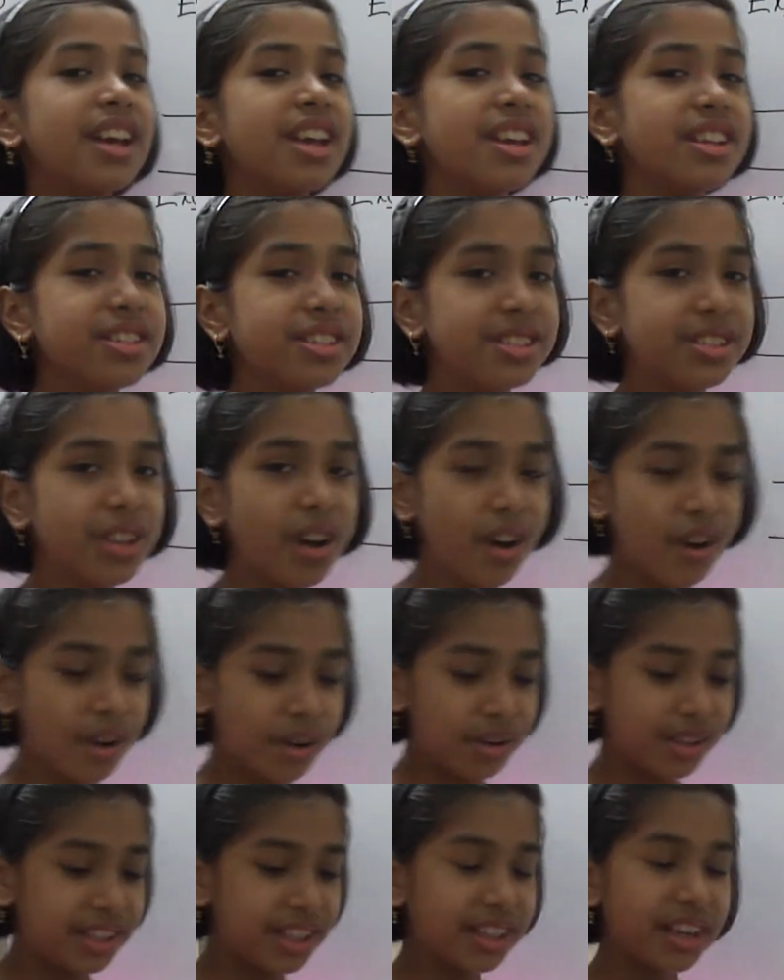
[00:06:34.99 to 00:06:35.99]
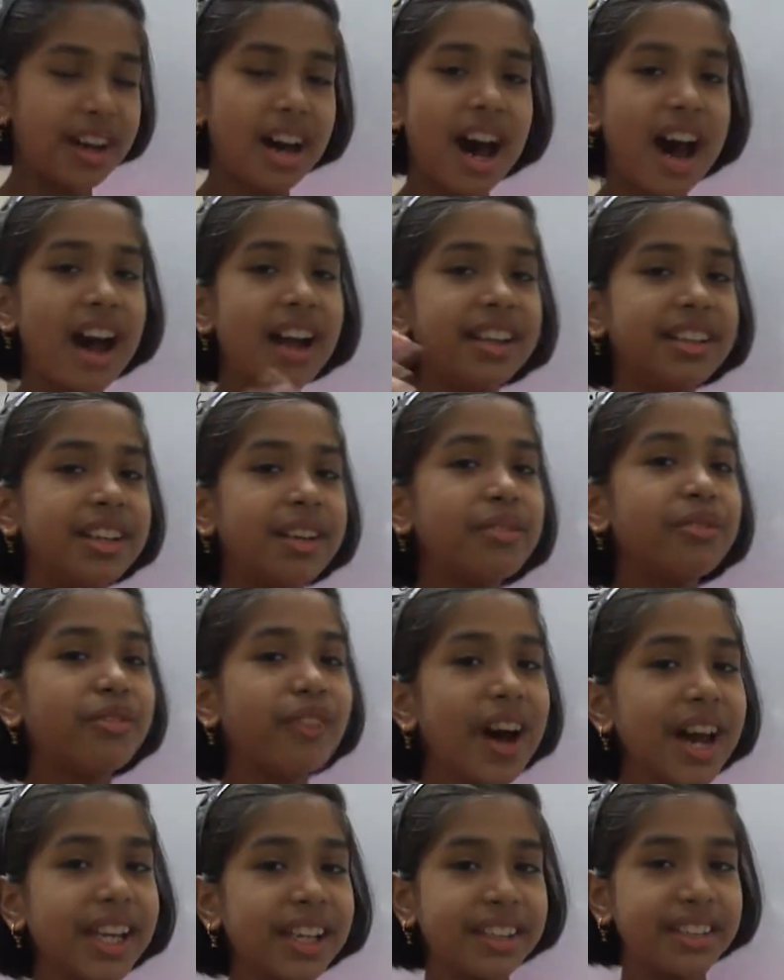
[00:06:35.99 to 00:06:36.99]
So our
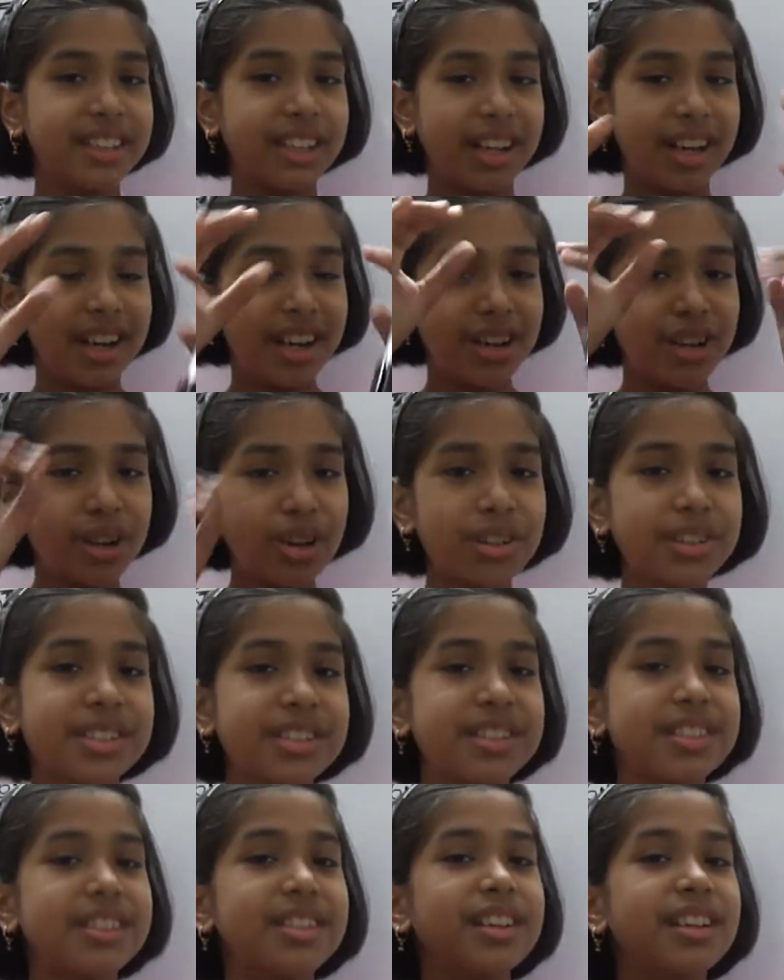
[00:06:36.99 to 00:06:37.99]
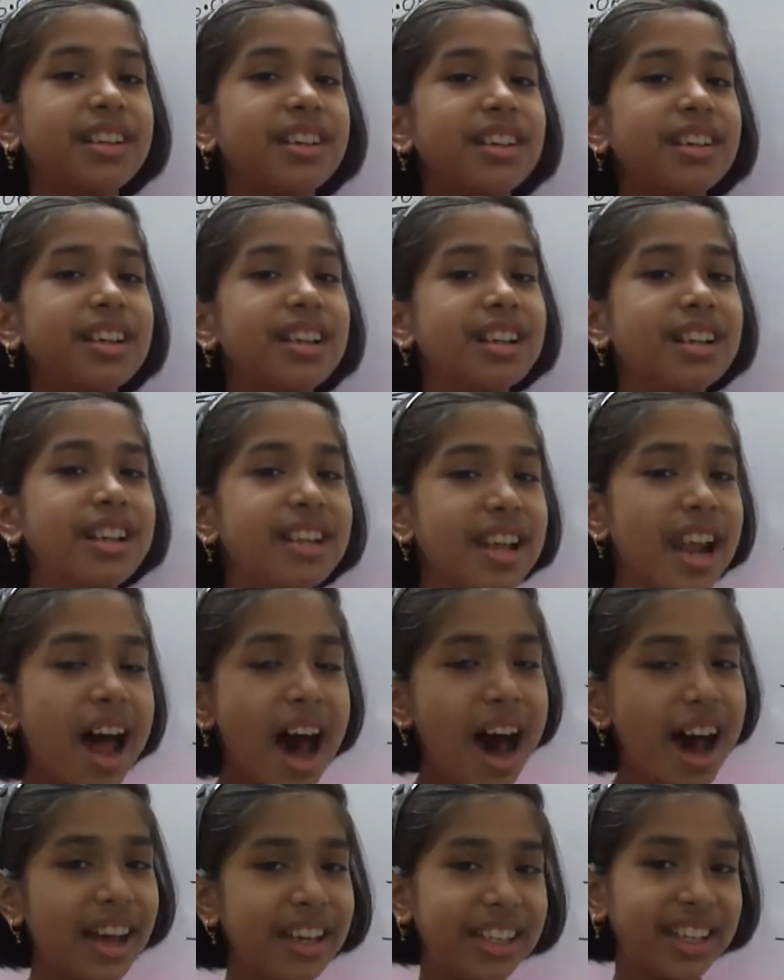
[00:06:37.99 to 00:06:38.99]
divider looks
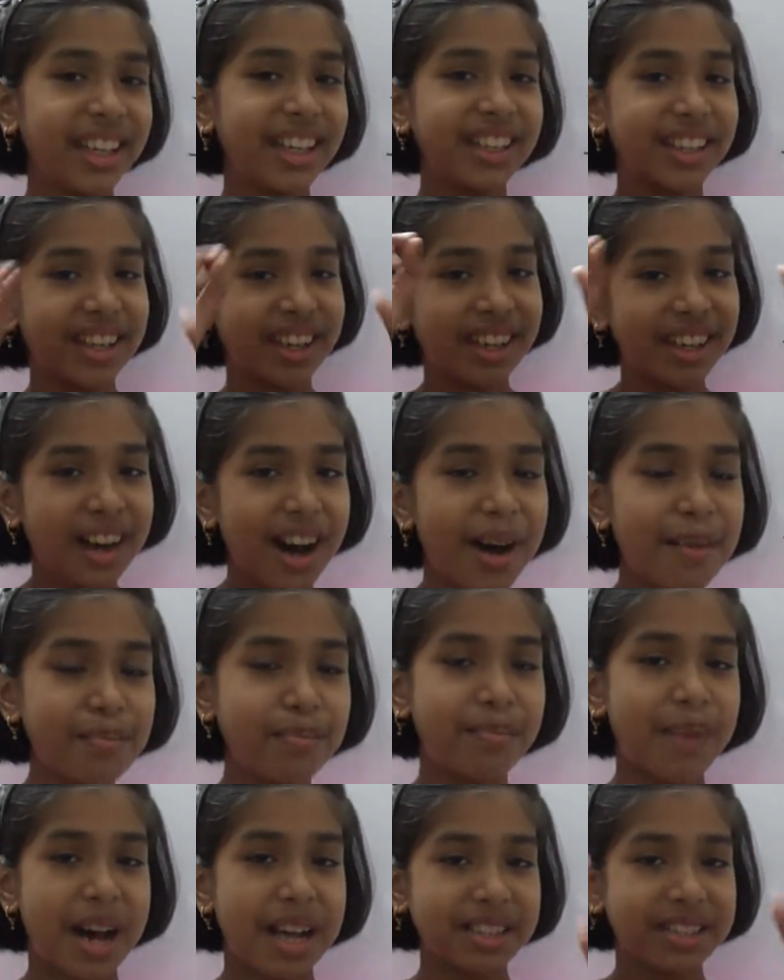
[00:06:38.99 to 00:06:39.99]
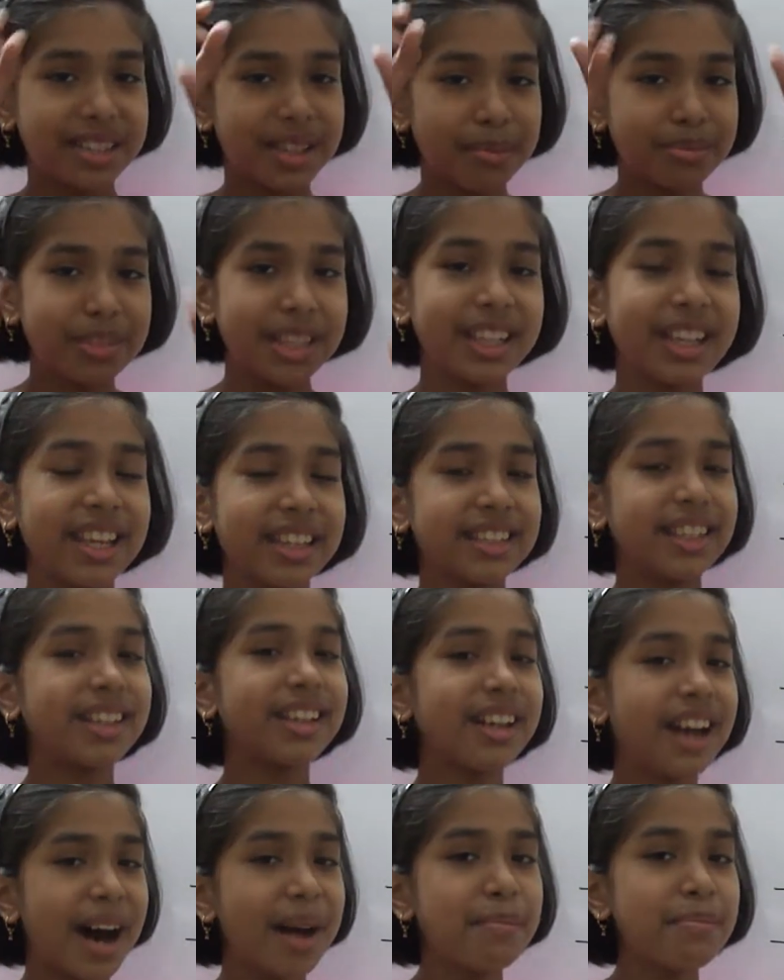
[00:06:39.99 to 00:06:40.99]
like the compass, something like the
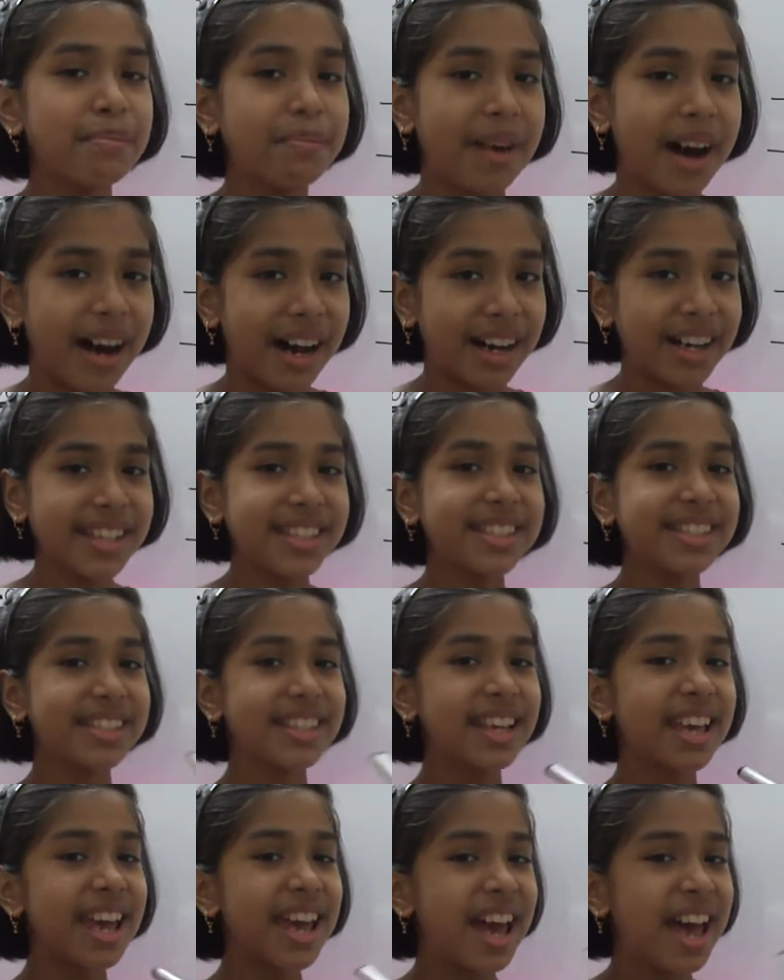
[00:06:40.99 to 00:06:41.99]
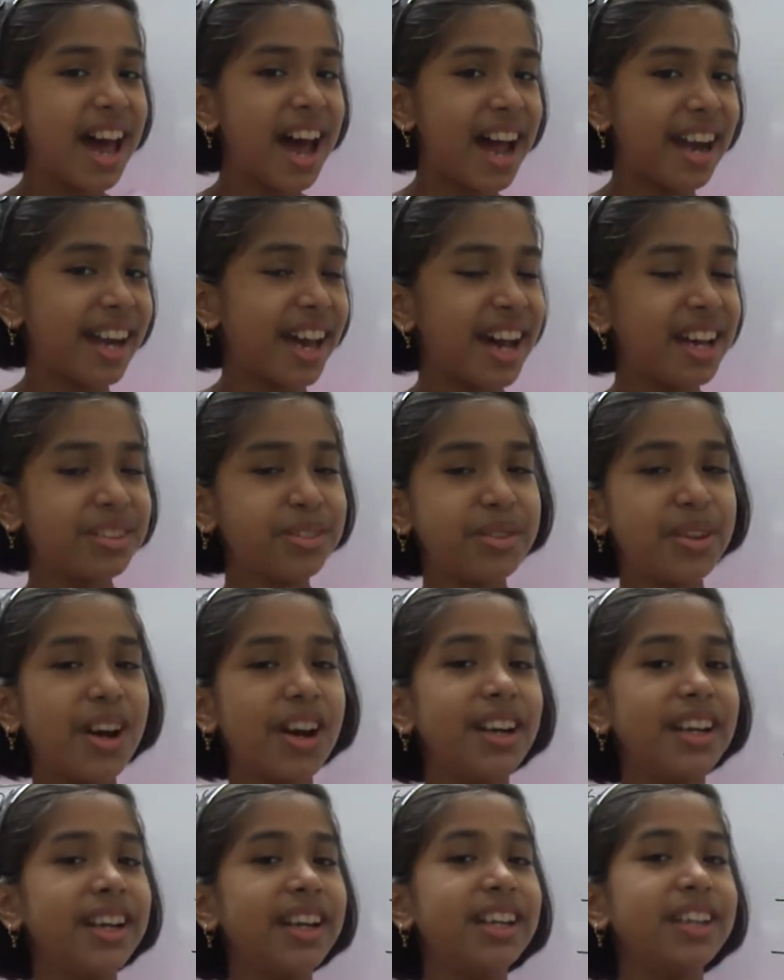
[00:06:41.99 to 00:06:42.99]
compass. And as we
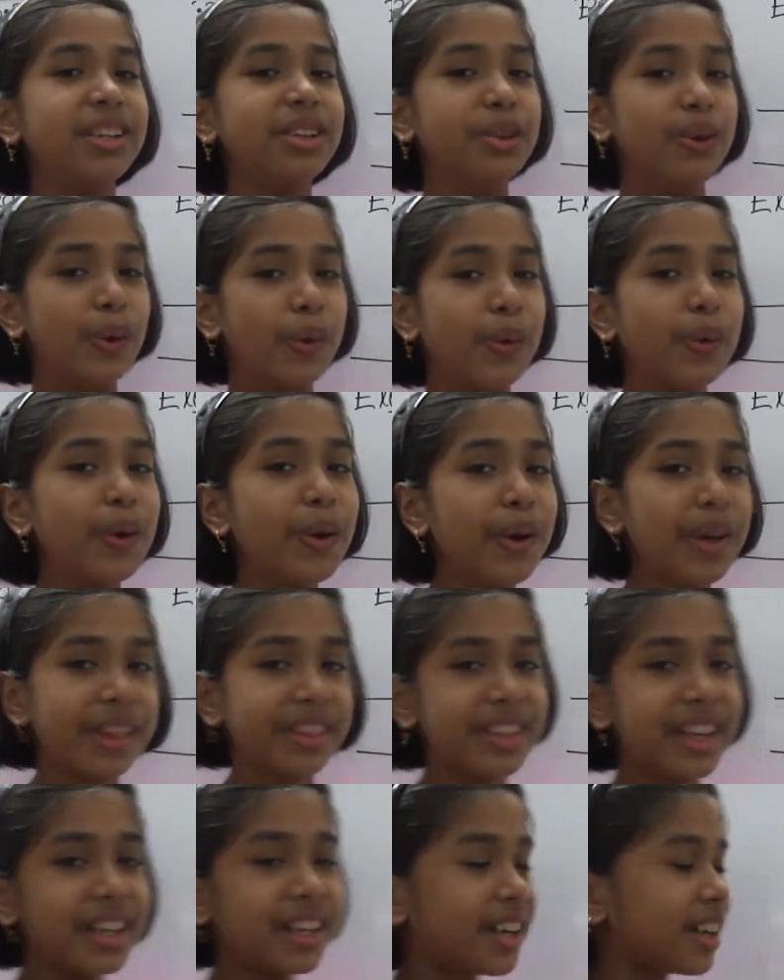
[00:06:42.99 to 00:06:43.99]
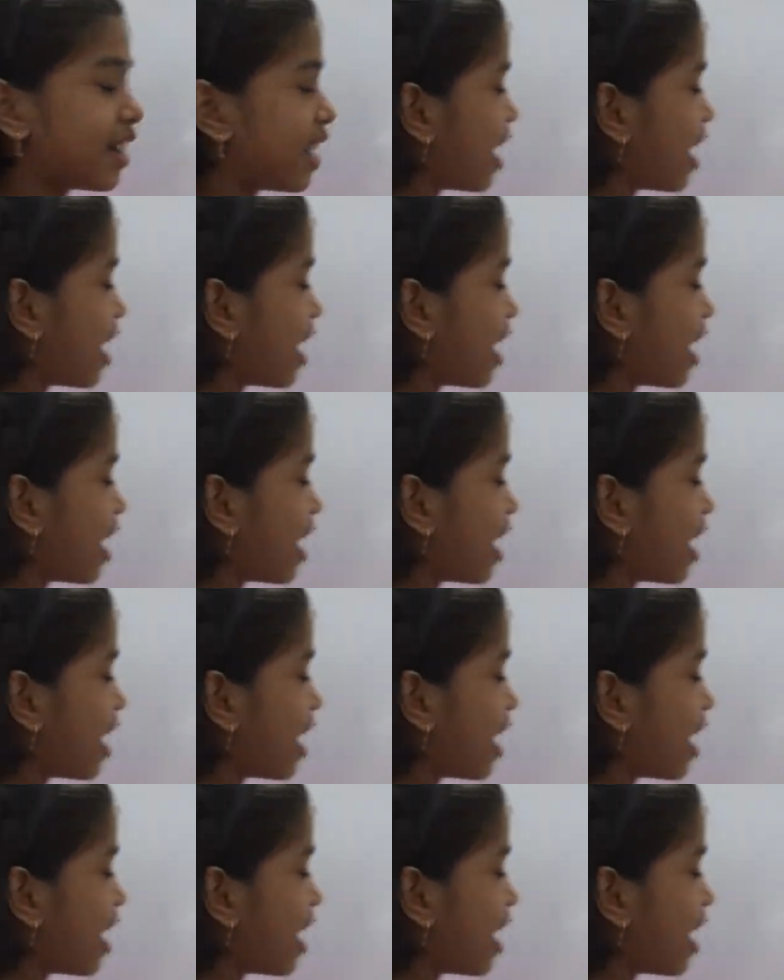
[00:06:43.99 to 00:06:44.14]
already know that a